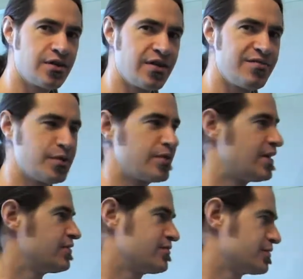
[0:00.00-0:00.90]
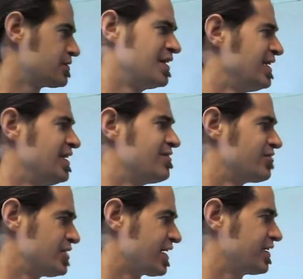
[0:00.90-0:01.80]
They've been around for
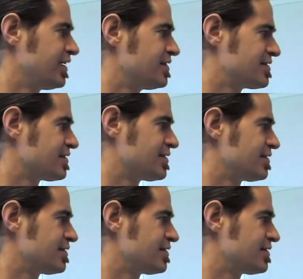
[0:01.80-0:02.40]
decades.